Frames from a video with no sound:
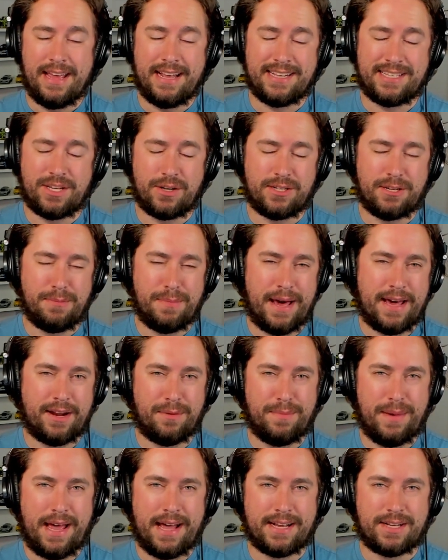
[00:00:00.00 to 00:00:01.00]
And so to
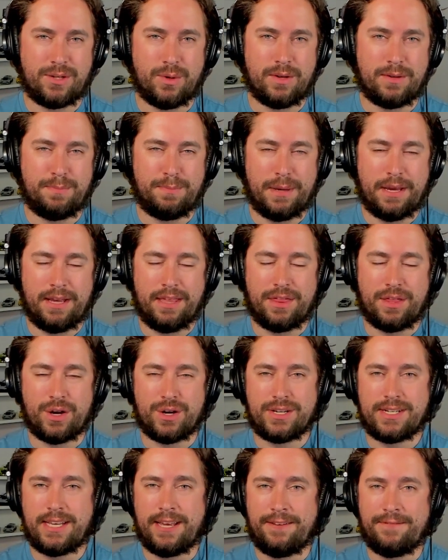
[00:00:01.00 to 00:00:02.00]
battle back to a
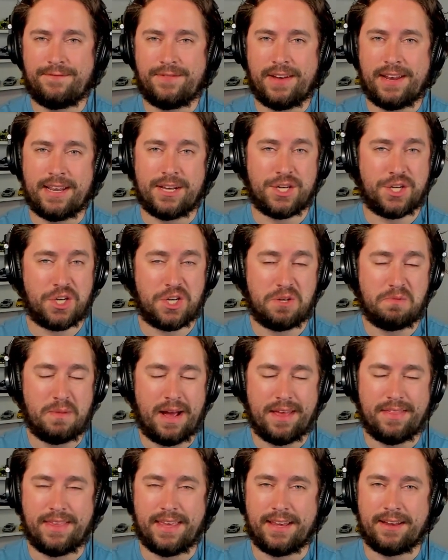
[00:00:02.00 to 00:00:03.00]
P13 finish,
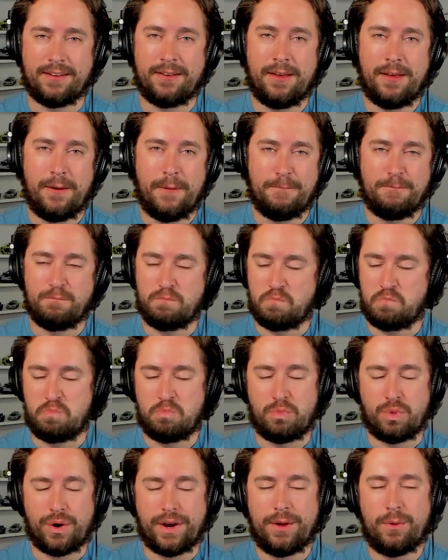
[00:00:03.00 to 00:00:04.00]
I think
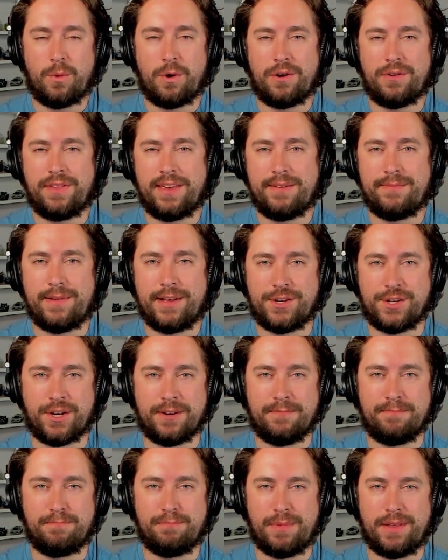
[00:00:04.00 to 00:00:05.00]
pretty worthy of
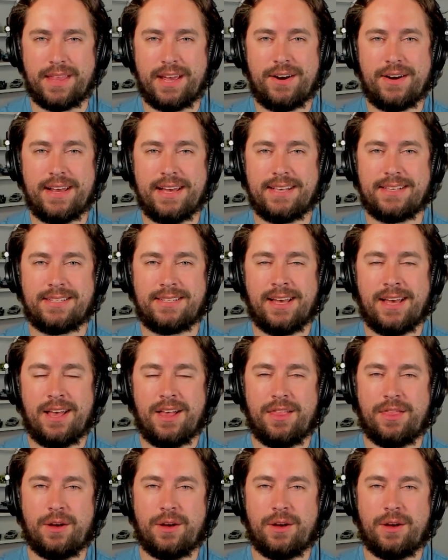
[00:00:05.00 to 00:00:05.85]
mention. But there it is.